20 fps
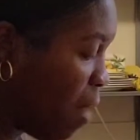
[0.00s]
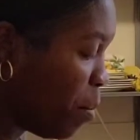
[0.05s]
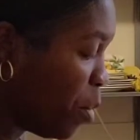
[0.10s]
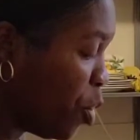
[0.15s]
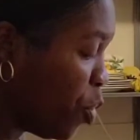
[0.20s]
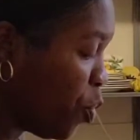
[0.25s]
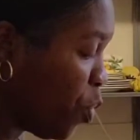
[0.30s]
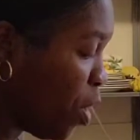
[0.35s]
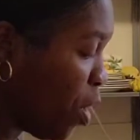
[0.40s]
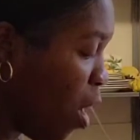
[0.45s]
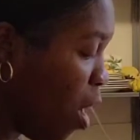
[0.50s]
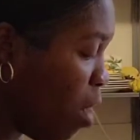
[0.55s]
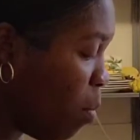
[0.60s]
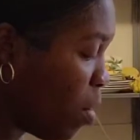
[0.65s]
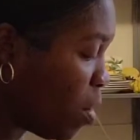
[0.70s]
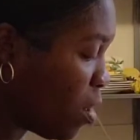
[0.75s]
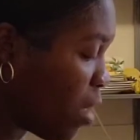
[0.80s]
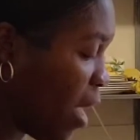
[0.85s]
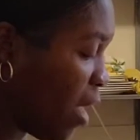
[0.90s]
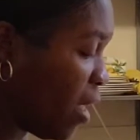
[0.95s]
I'm doing
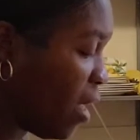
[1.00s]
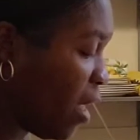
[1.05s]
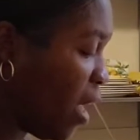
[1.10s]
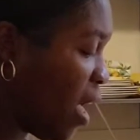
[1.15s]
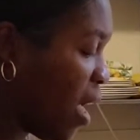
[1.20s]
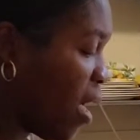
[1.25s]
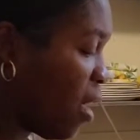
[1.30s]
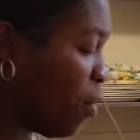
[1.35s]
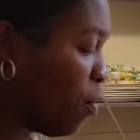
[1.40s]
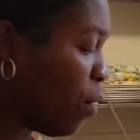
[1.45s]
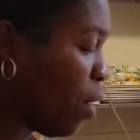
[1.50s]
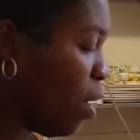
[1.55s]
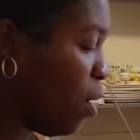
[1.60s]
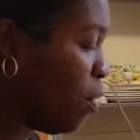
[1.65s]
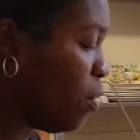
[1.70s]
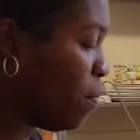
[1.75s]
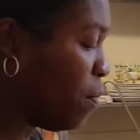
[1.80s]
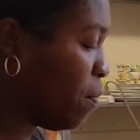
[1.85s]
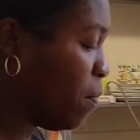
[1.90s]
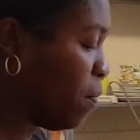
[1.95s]
almost like an egg
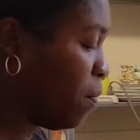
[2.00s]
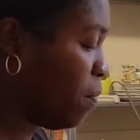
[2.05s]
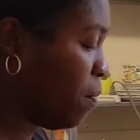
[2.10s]
roll,